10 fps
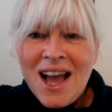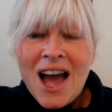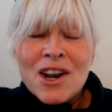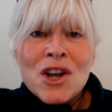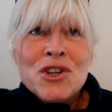
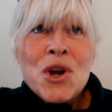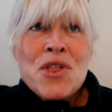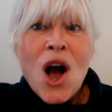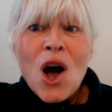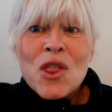and I knew
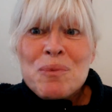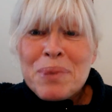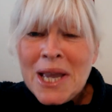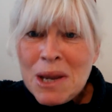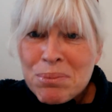that other
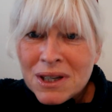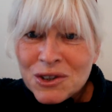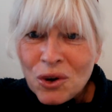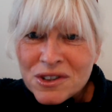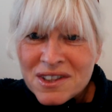people had
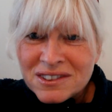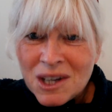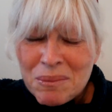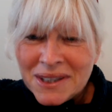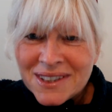got to the
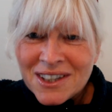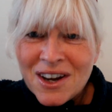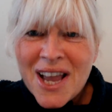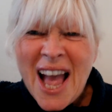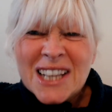summit, and
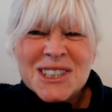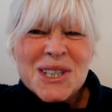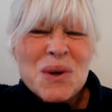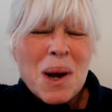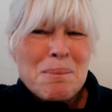I had
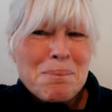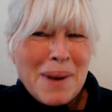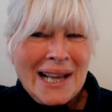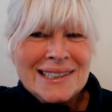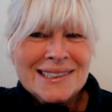to
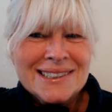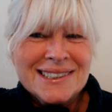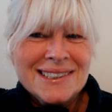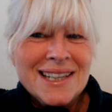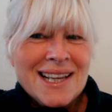
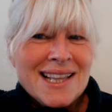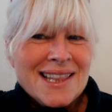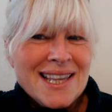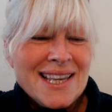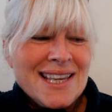abandon
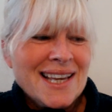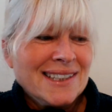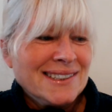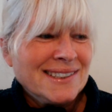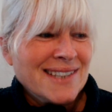the
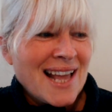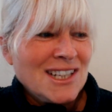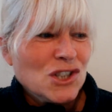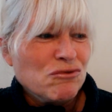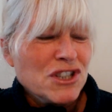
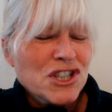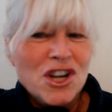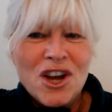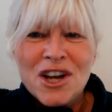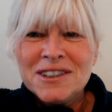ascent,
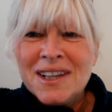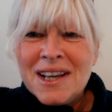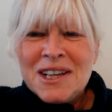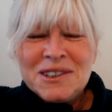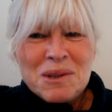return
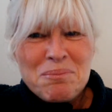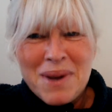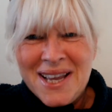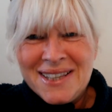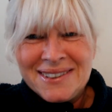to
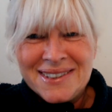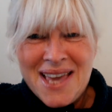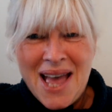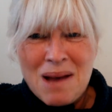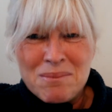base
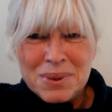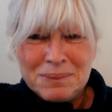camp.